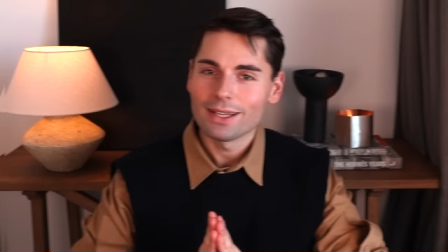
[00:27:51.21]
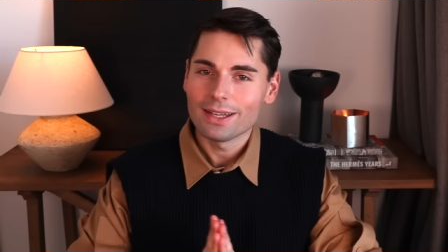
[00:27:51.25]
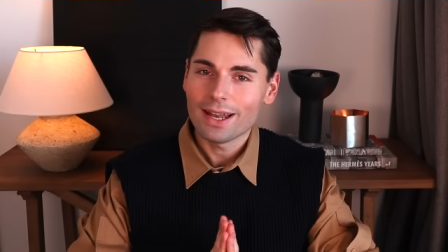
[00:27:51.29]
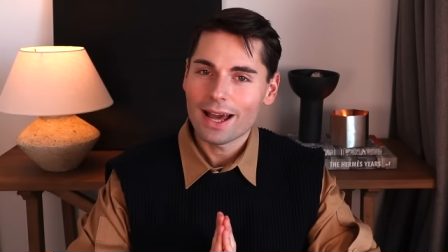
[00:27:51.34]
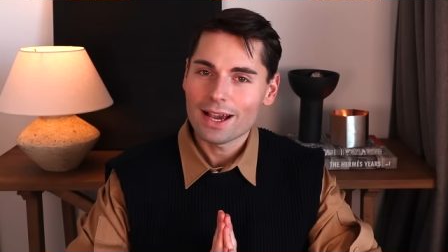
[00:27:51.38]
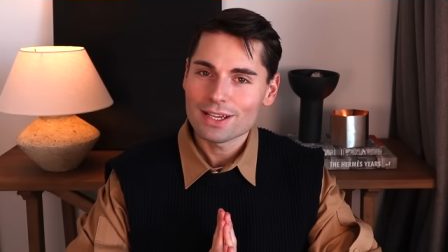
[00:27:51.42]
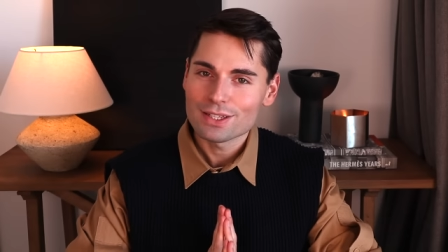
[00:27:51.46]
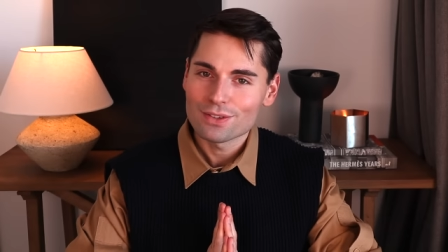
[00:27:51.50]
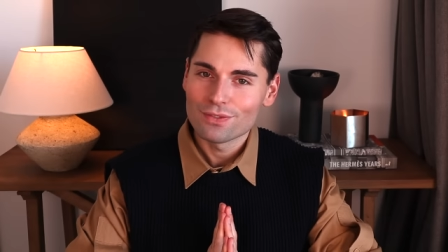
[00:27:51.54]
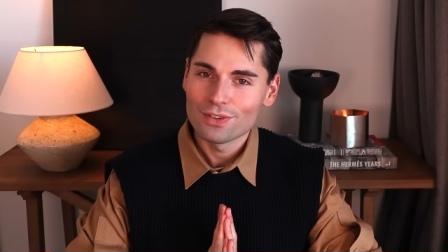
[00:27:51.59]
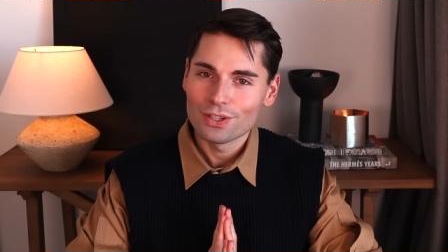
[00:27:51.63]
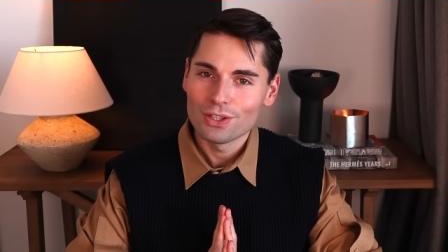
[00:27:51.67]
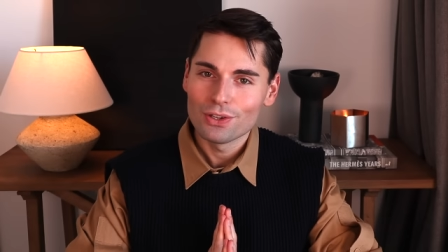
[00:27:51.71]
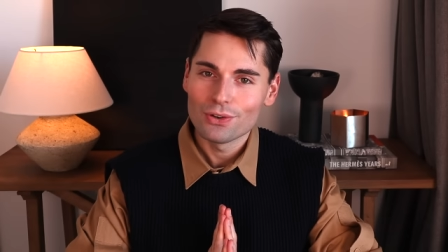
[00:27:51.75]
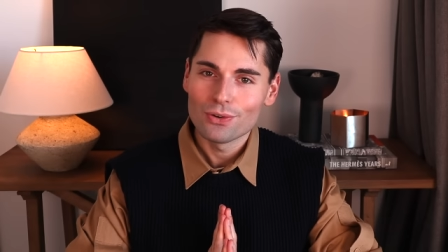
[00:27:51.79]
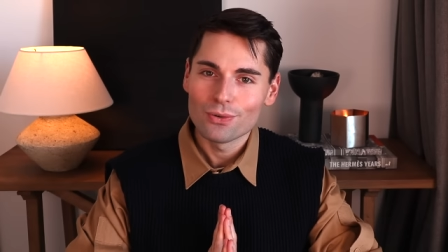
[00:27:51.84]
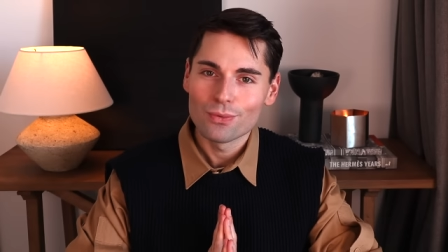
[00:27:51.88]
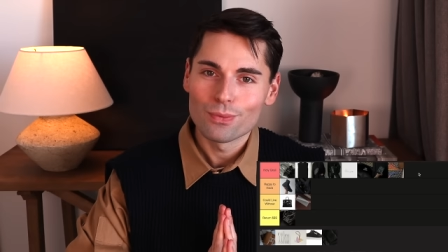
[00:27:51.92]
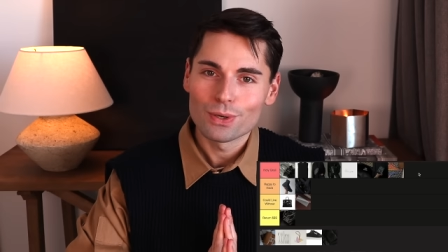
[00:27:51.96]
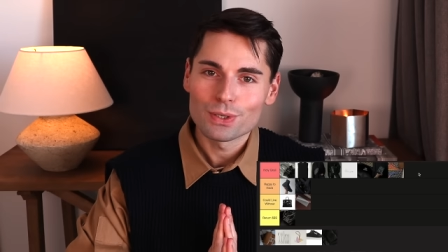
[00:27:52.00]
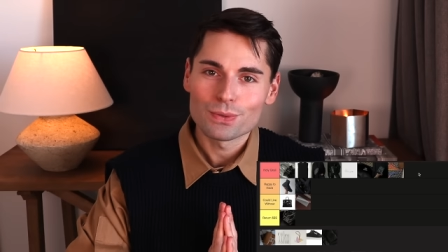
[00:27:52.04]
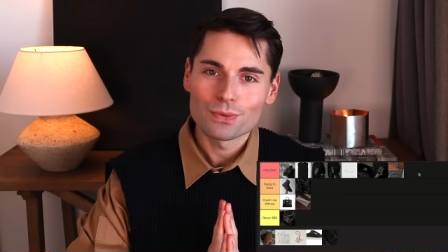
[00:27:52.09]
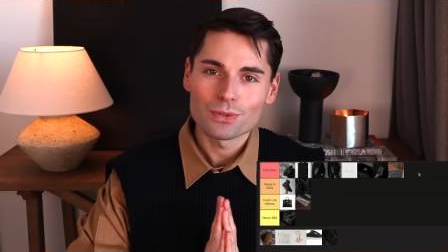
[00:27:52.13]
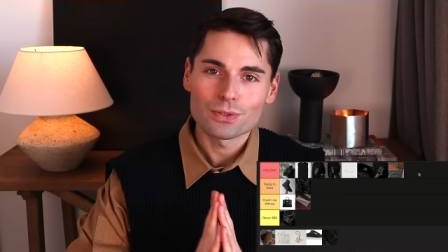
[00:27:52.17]
last video,
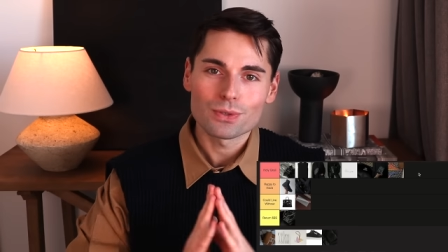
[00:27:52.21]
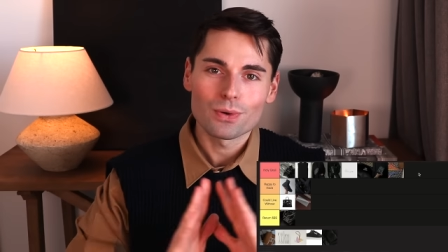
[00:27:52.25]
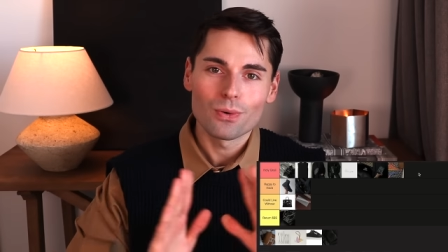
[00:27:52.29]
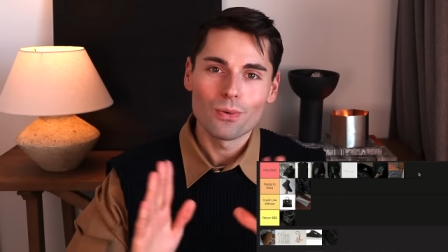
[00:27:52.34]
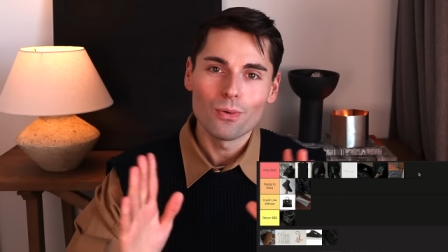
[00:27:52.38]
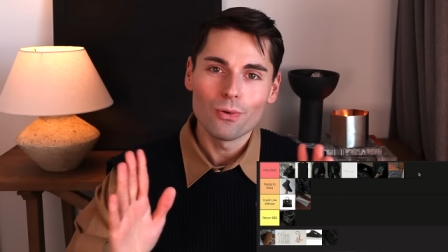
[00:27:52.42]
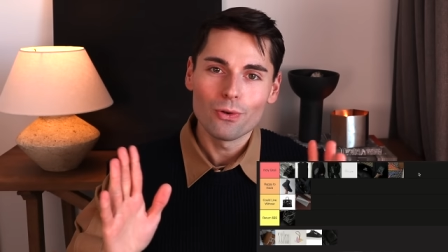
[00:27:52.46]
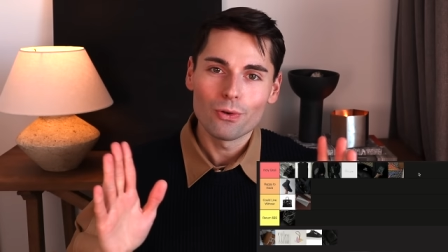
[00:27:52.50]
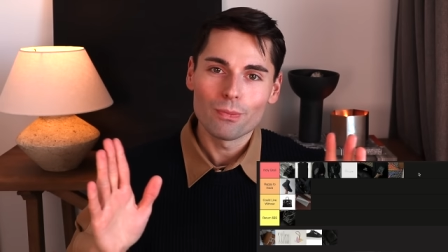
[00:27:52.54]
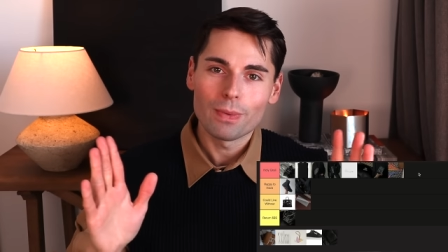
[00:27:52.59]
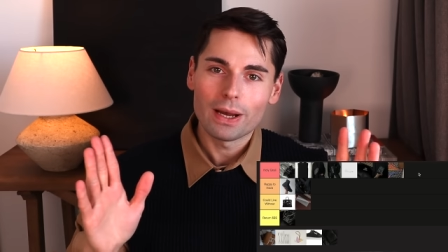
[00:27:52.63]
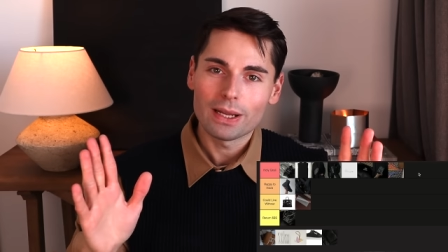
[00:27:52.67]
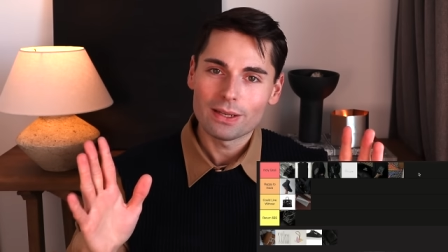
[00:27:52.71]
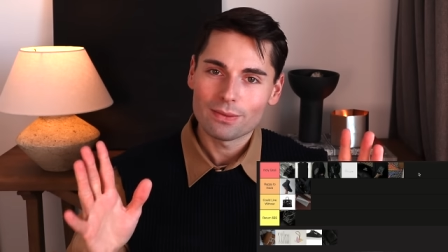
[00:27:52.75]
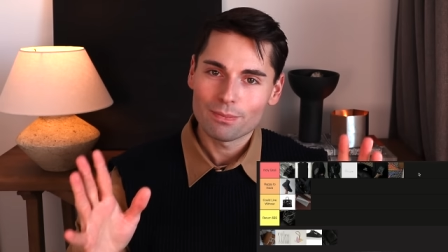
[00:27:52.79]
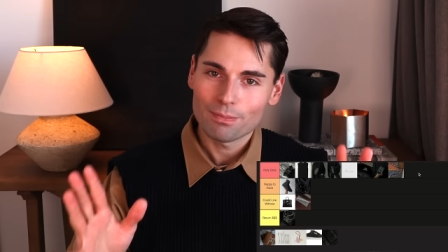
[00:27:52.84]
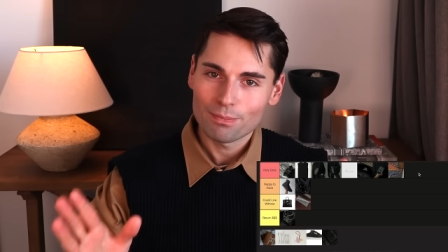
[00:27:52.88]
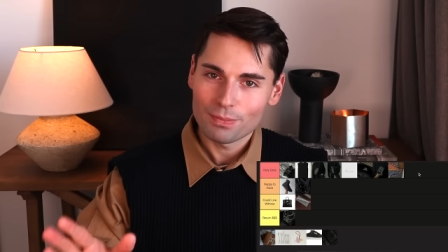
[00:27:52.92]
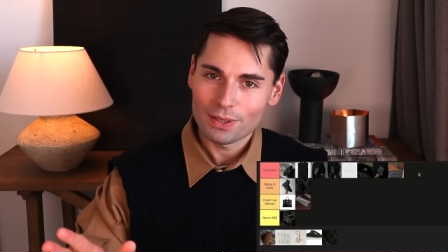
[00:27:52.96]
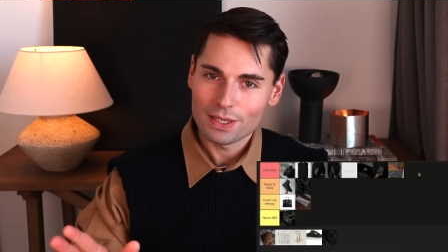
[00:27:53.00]
which was all about